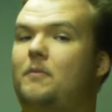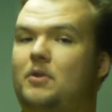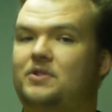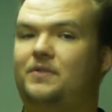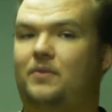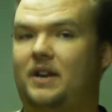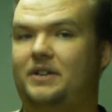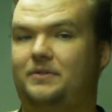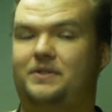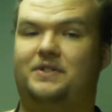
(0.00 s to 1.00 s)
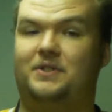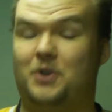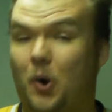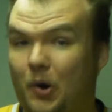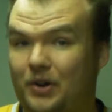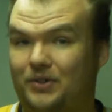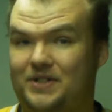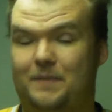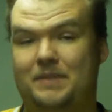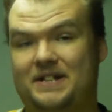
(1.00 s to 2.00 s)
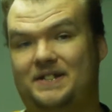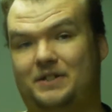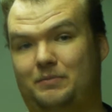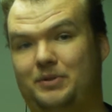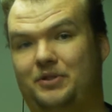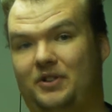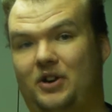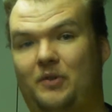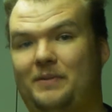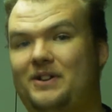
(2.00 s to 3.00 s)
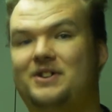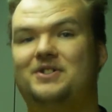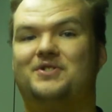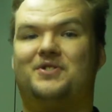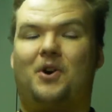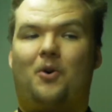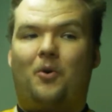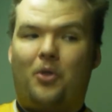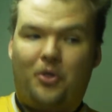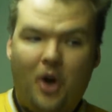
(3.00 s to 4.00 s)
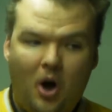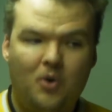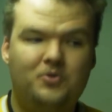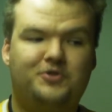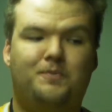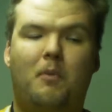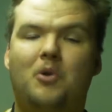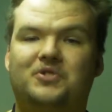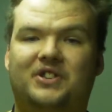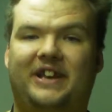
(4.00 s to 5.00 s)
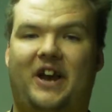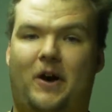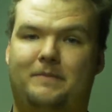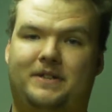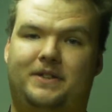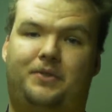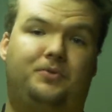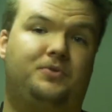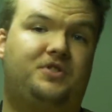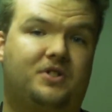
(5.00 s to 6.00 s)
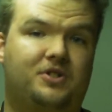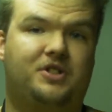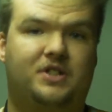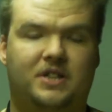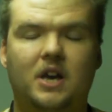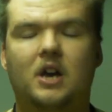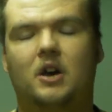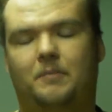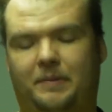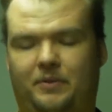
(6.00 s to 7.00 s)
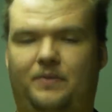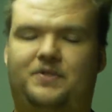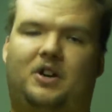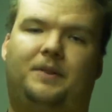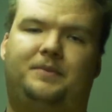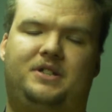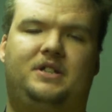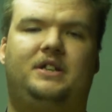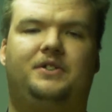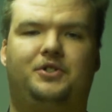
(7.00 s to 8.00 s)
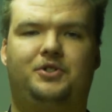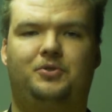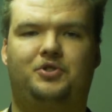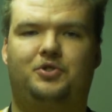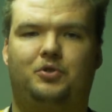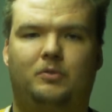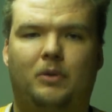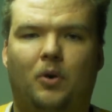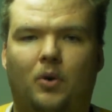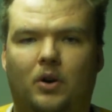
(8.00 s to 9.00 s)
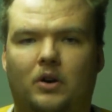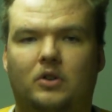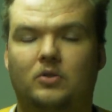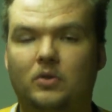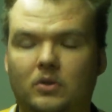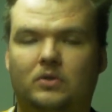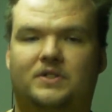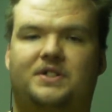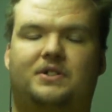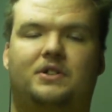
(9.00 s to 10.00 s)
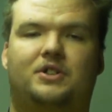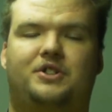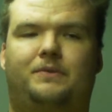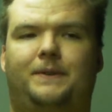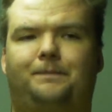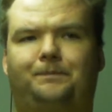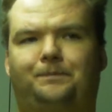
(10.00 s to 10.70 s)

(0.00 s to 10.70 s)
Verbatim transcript: Most of what I do is tutorials on basic computer help. So those mostly come in through searches people have typed into either YouTube or Google search. I'm like,